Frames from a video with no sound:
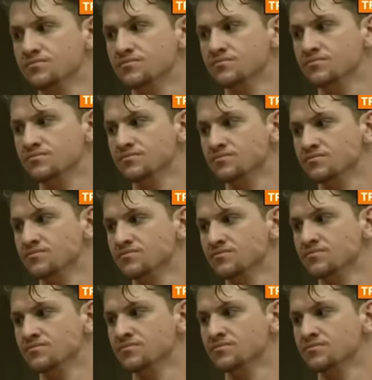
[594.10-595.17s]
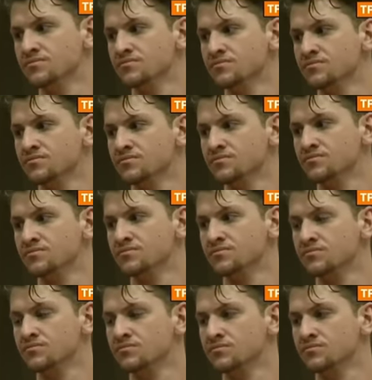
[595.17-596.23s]

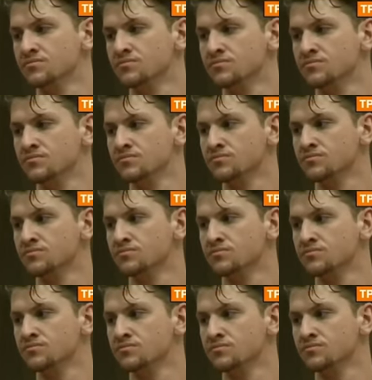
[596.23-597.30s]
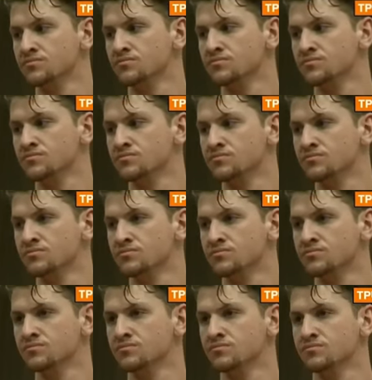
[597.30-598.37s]

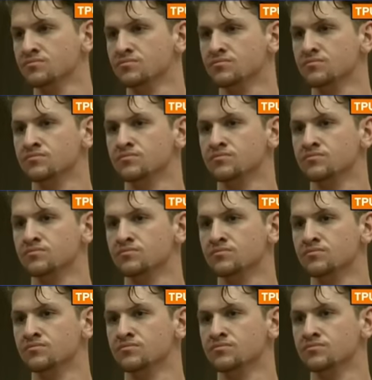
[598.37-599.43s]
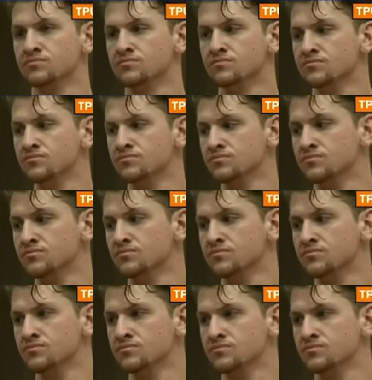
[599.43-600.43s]
The person shown says nothing.